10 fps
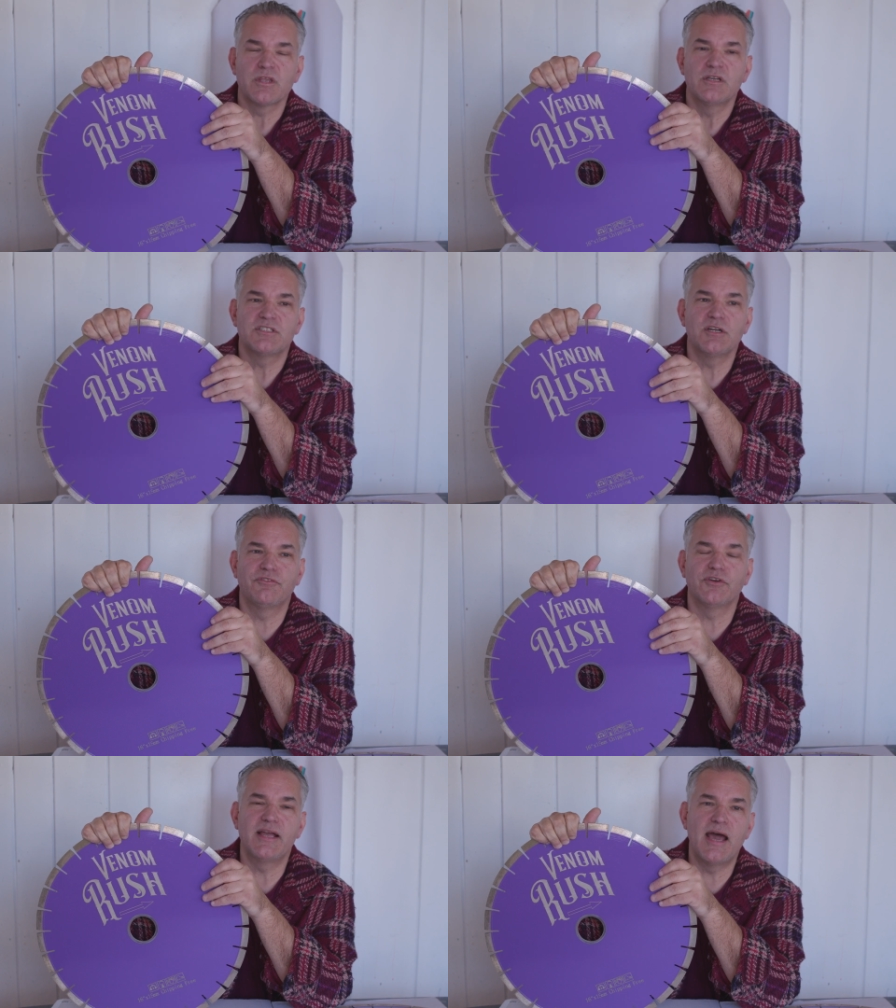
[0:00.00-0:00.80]
So
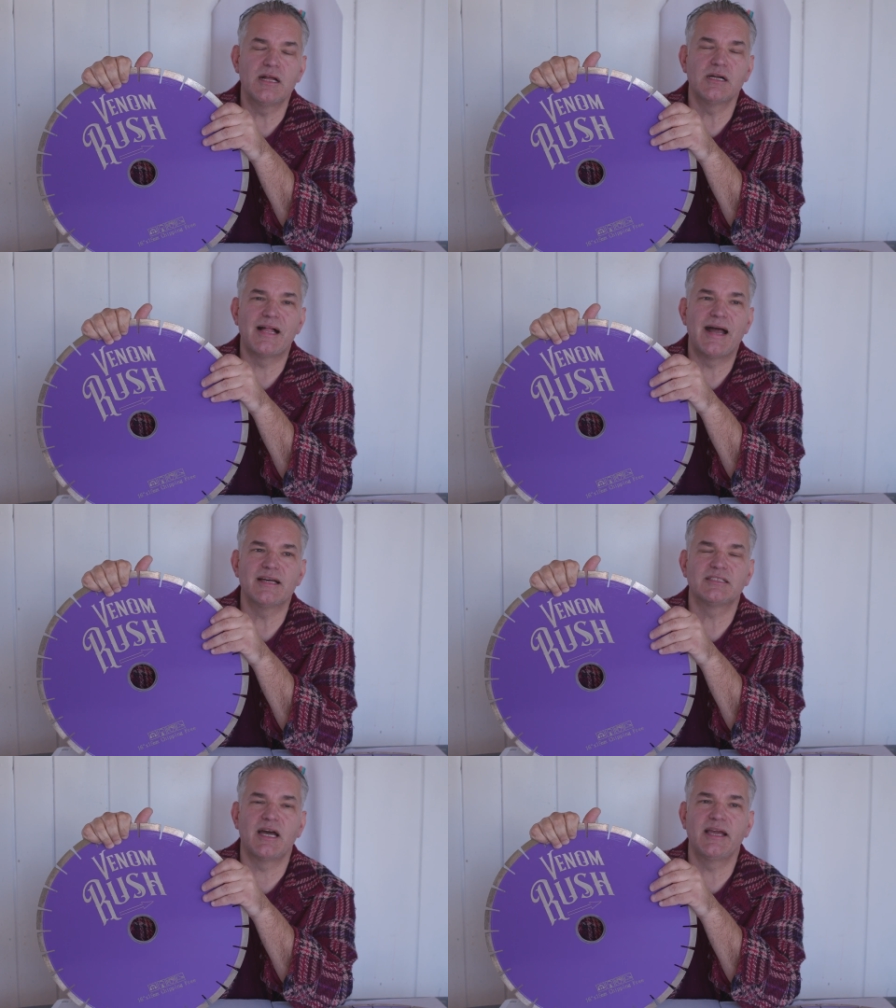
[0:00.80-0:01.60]
for
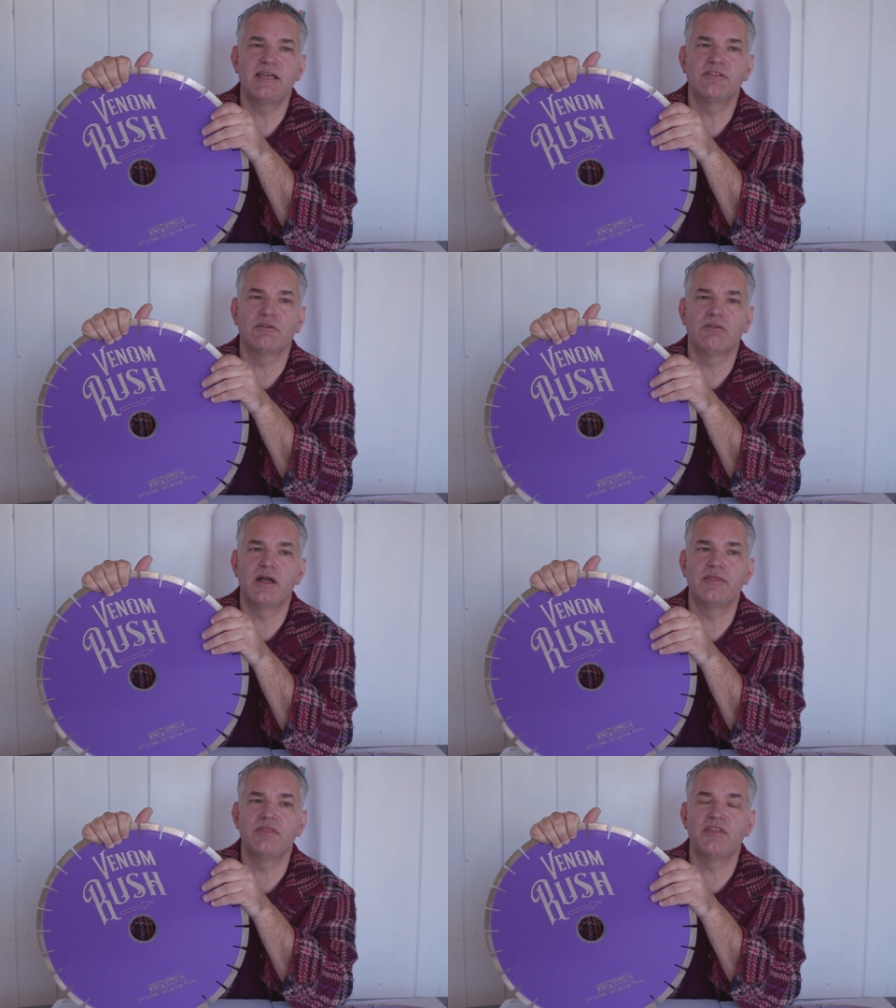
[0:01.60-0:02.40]
nanoglass, I either
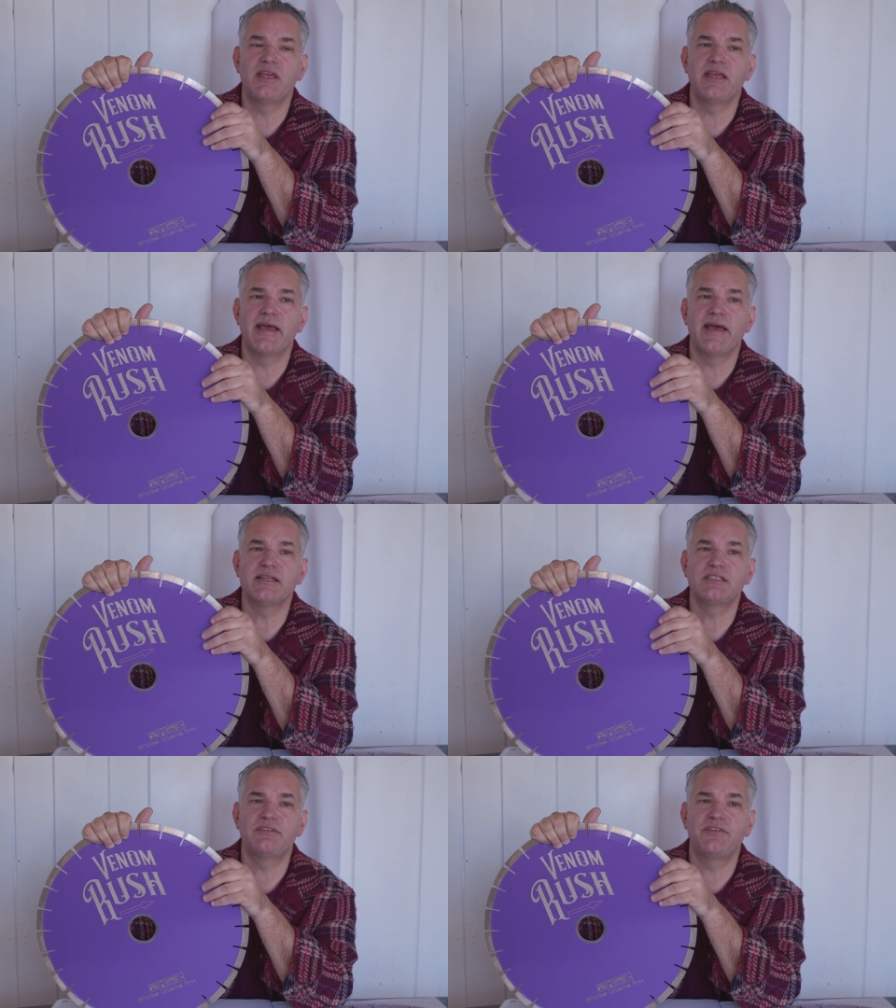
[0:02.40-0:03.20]
run the
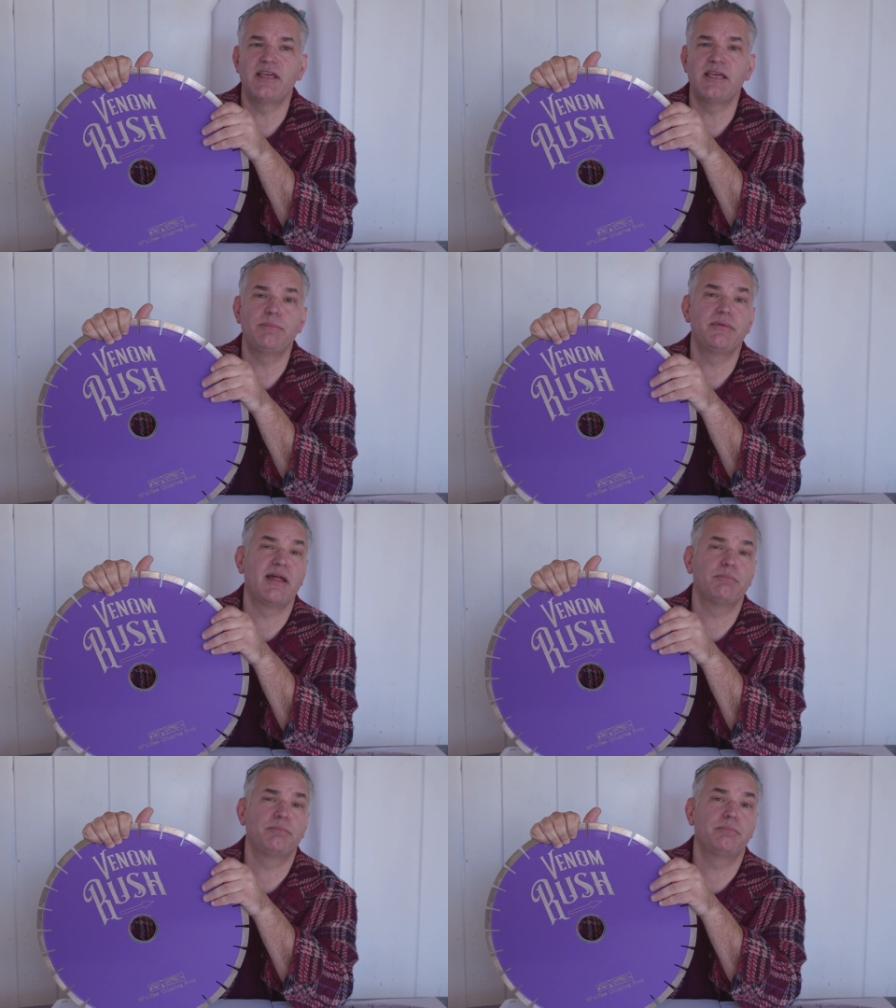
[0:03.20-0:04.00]

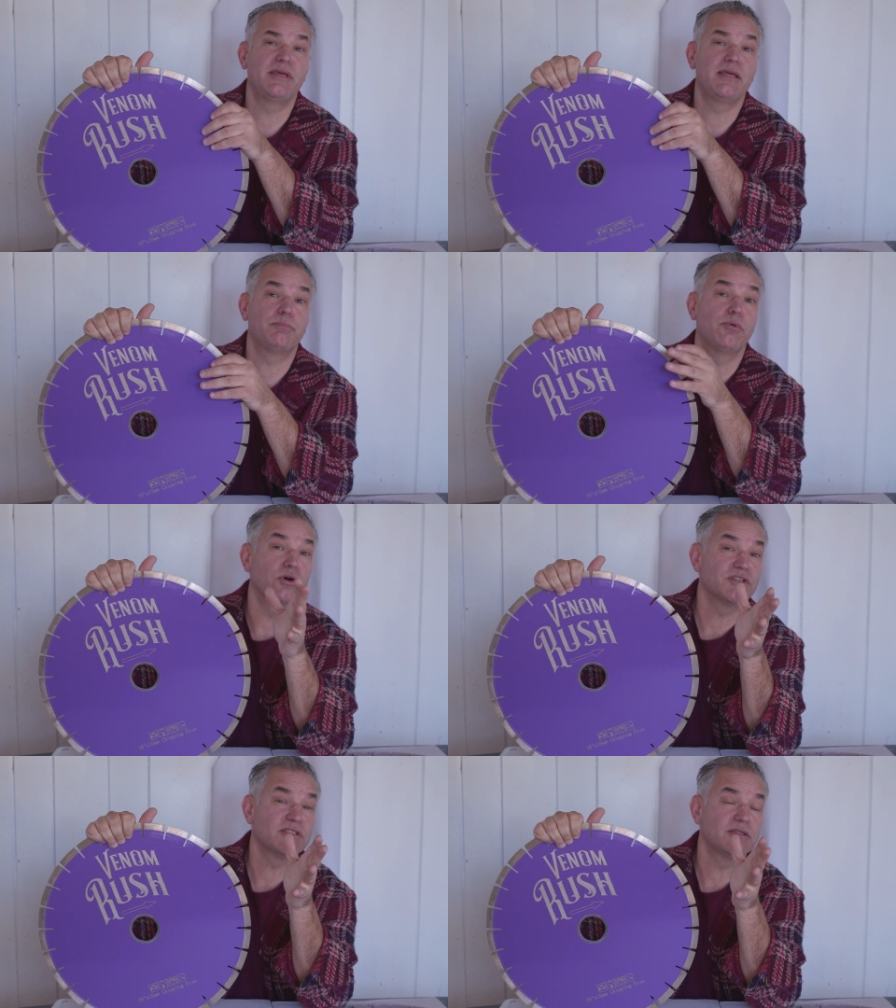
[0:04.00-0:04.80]
SVEB
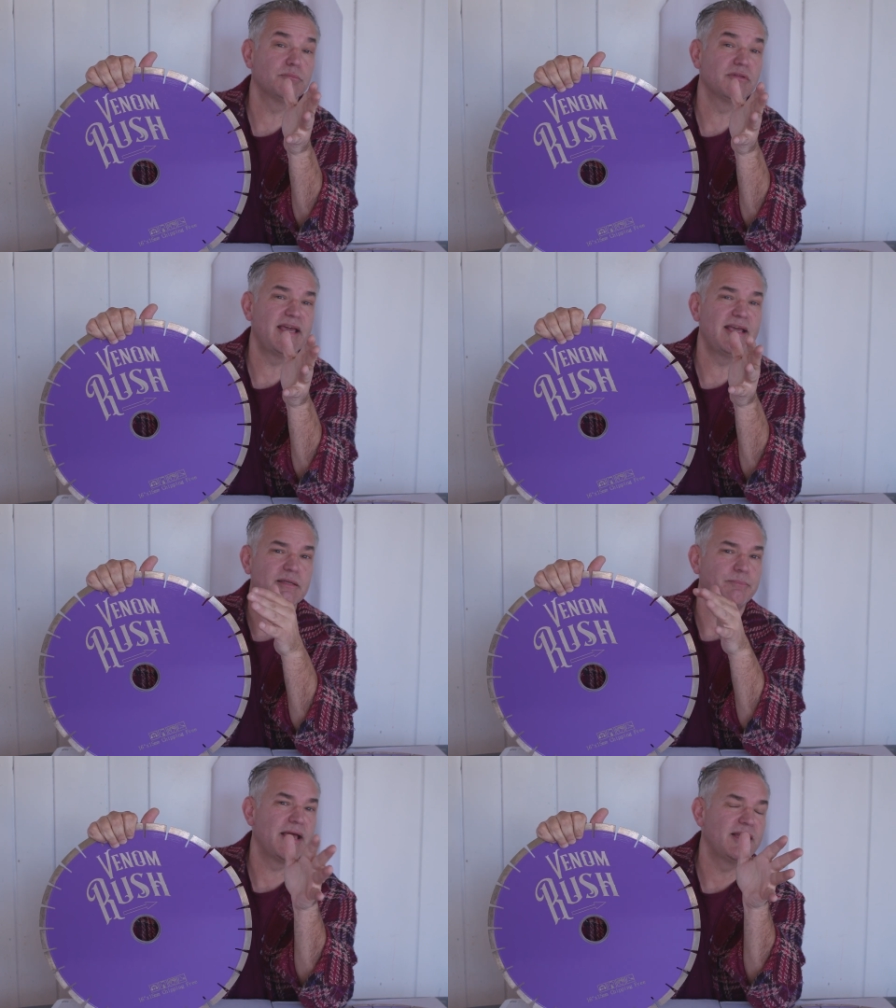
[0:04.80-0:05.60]
porcelain blade,
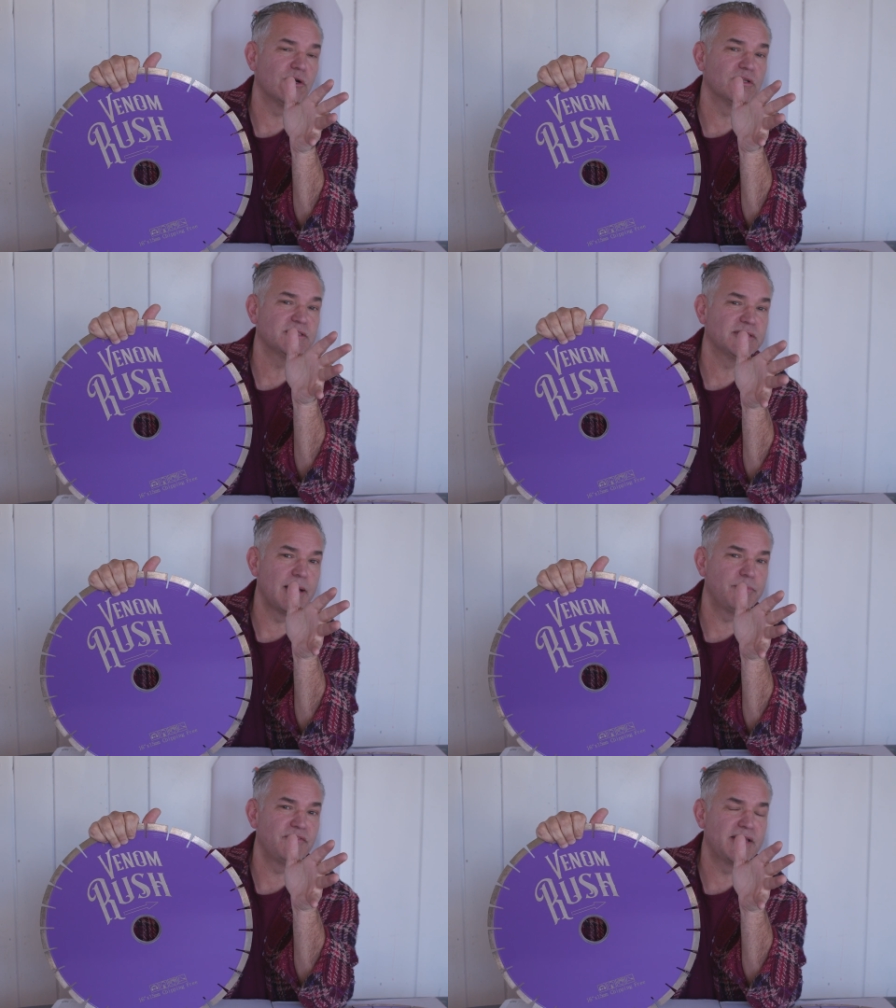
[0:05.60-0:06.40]
depending on the
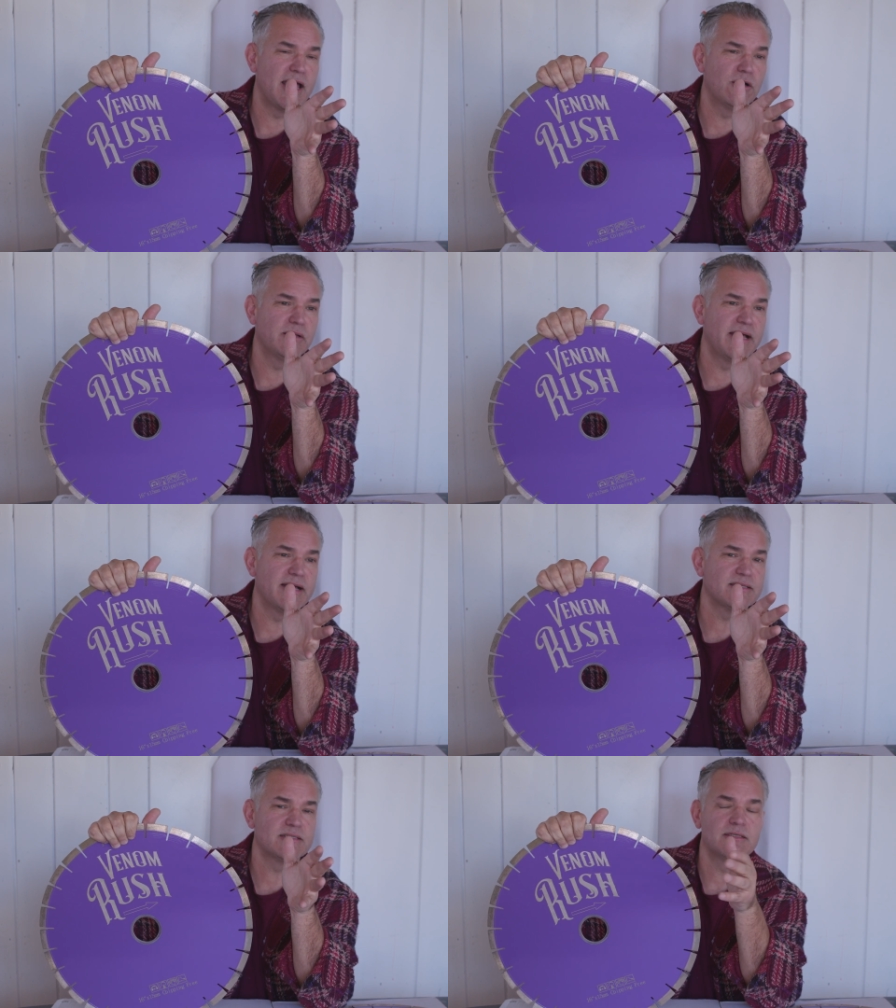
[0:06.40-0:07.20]
type of
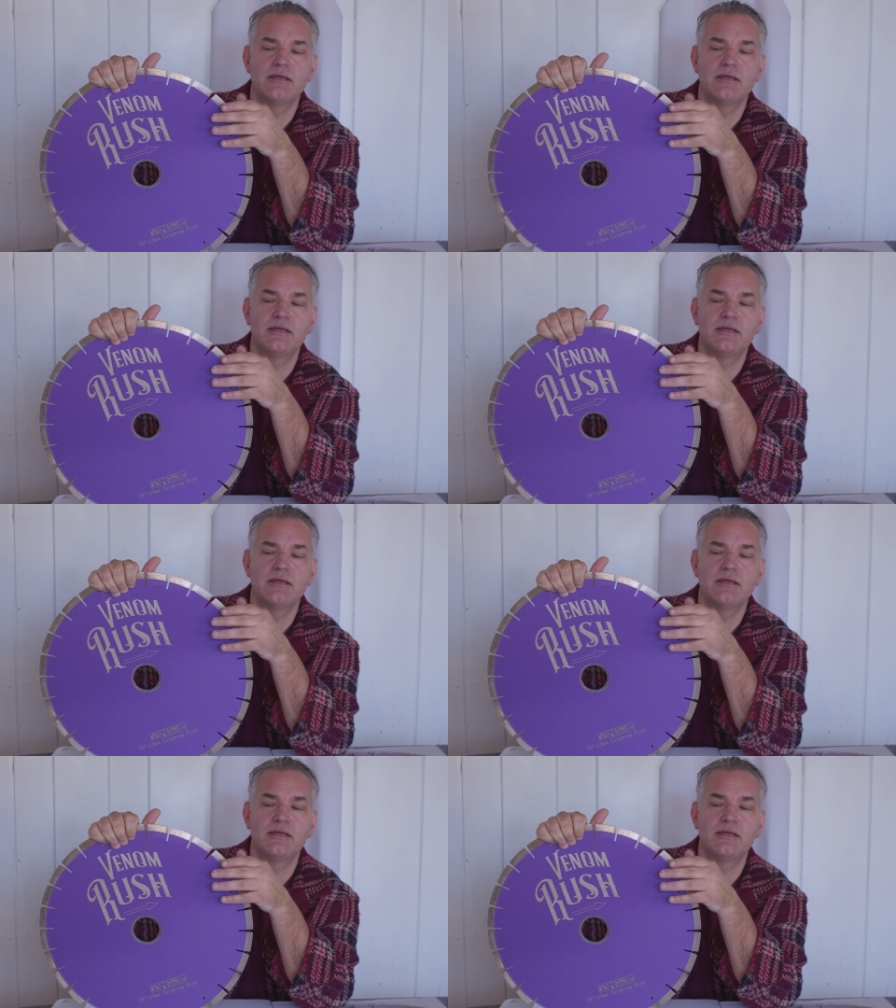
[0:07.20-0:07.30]
nanoglass,